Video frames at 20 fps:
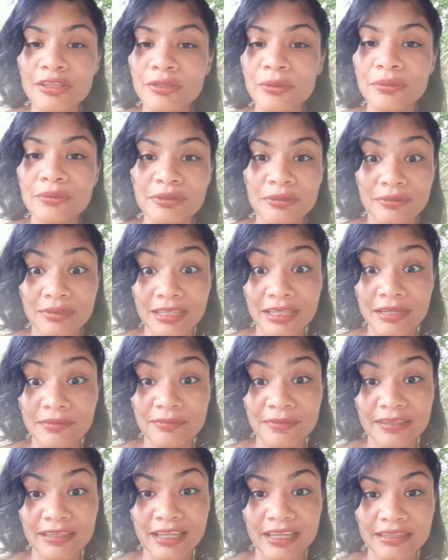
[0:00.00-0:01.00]
Don't think
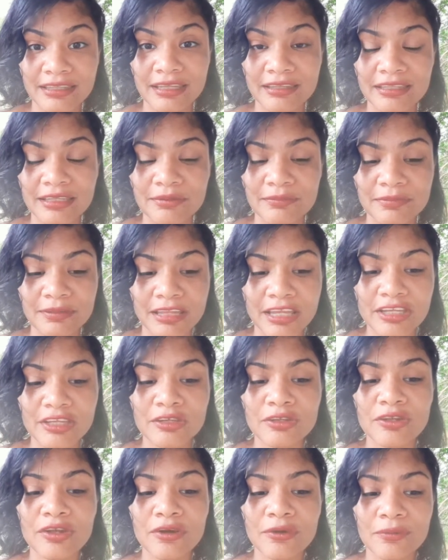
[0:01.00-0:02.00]
of it like that. Think of it like,
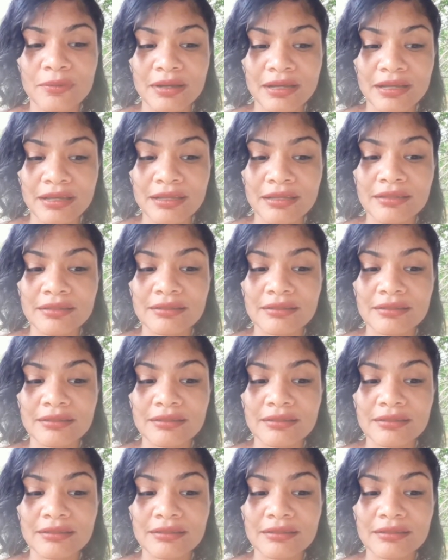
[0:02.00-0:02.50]
you know what?